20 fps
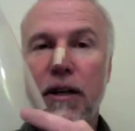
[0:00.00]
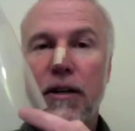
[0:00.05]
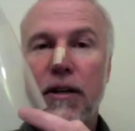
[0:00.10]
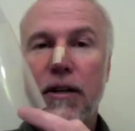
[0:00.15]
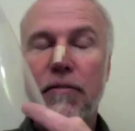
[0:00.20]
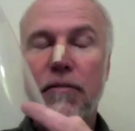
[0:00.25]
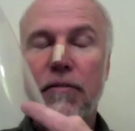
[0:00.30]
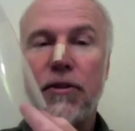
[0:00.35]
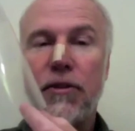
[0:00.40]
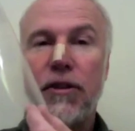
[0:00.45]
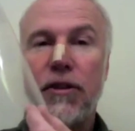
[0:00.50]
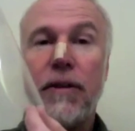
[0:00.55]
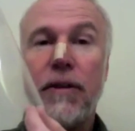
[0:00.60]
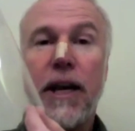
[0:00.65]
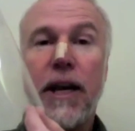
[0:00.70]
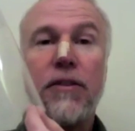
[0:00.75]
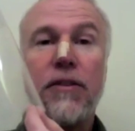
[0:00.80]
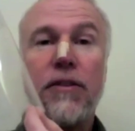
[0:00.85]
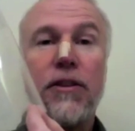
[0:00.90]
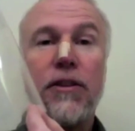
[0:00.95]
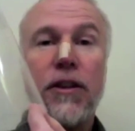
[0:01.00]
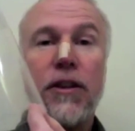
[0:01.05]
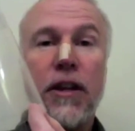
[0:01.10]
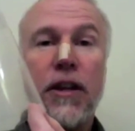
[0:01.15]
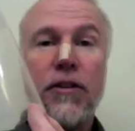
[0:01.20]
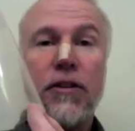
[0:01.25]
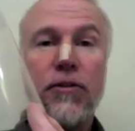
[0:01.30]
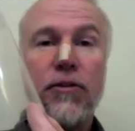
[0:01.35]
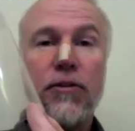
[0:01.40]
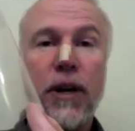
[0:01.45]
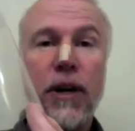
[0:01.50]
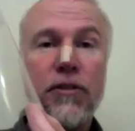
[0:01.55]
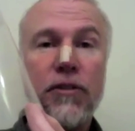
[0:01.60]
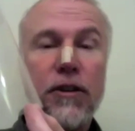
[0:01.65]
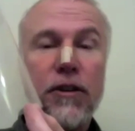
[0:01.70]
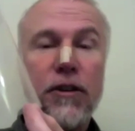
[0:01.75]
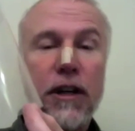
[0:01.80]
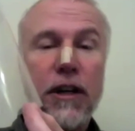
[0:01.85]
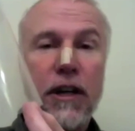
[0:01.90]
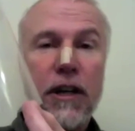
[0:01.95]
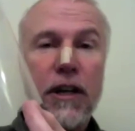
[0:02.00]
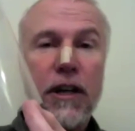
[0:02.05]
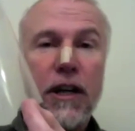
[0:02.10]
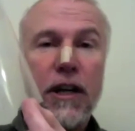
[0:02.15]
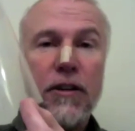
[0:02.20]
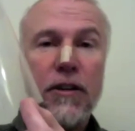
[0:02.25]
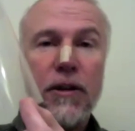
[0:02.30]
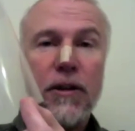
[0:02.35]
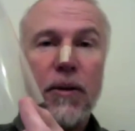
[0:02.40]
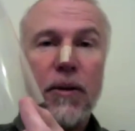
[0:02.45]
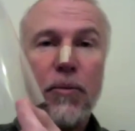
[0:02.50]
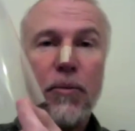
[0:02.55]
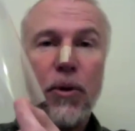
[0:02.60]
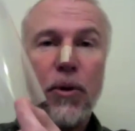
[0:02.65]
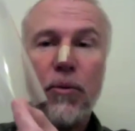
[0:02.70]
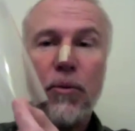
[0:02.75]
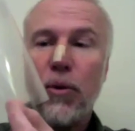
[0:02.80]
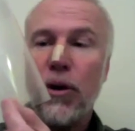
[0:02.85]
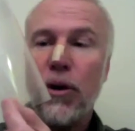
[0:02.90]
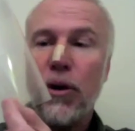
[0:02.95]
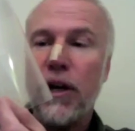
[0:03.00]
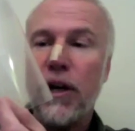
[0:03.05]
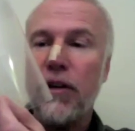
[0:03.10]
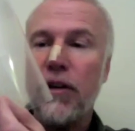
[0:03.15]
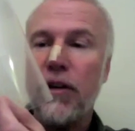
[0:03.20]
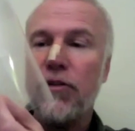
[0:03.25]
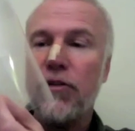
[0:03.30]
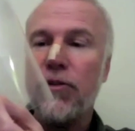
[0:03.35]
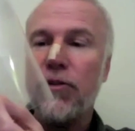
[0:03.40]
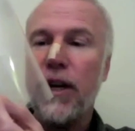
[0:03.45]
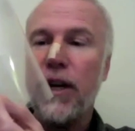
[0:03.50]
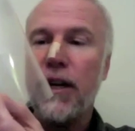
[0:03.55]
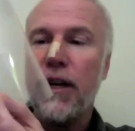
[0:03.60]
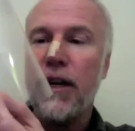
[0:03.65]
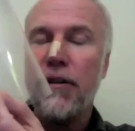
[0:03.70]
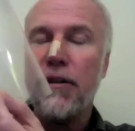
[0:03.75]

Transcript: you've achieved access concentration. And you mm-hmm. get more and more concentrated. And